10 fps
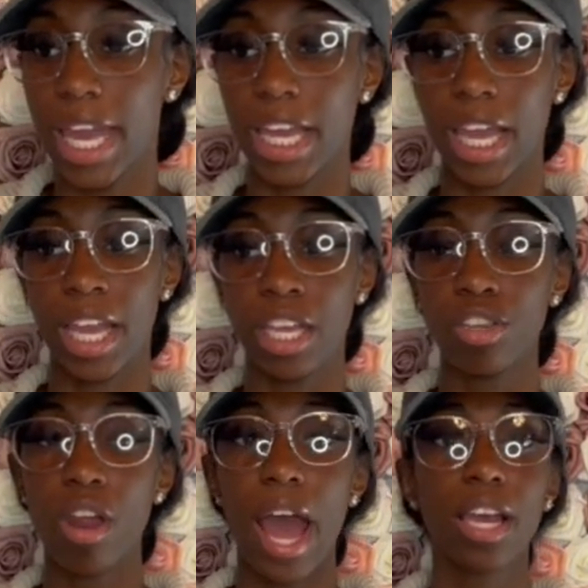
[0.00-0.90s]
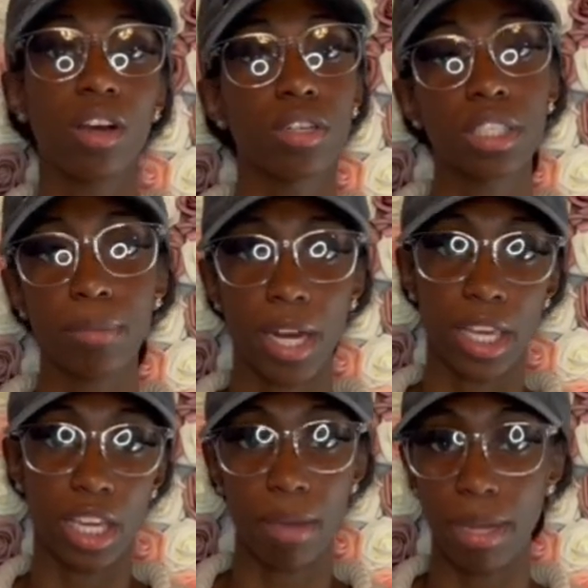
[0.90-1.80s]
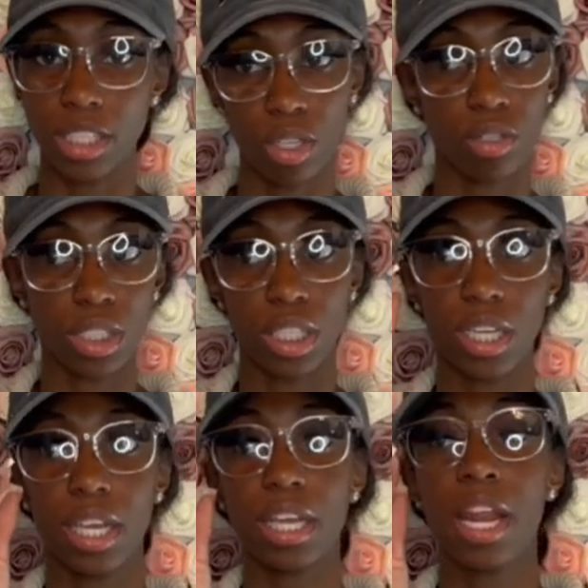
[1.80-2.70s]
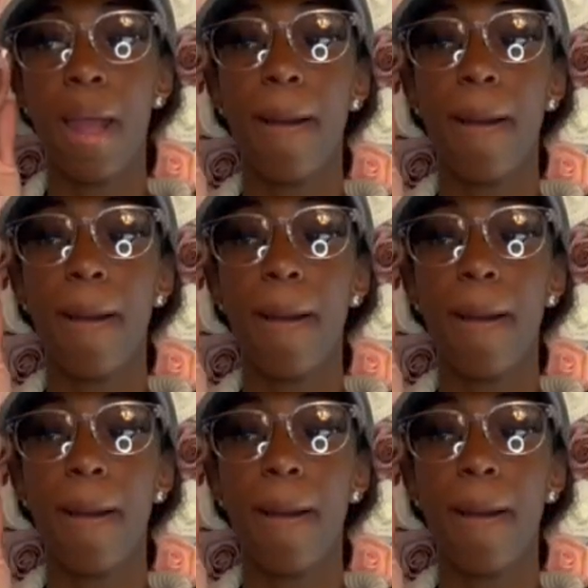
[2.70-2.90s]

And you know, I can go to somebody and get my toes done,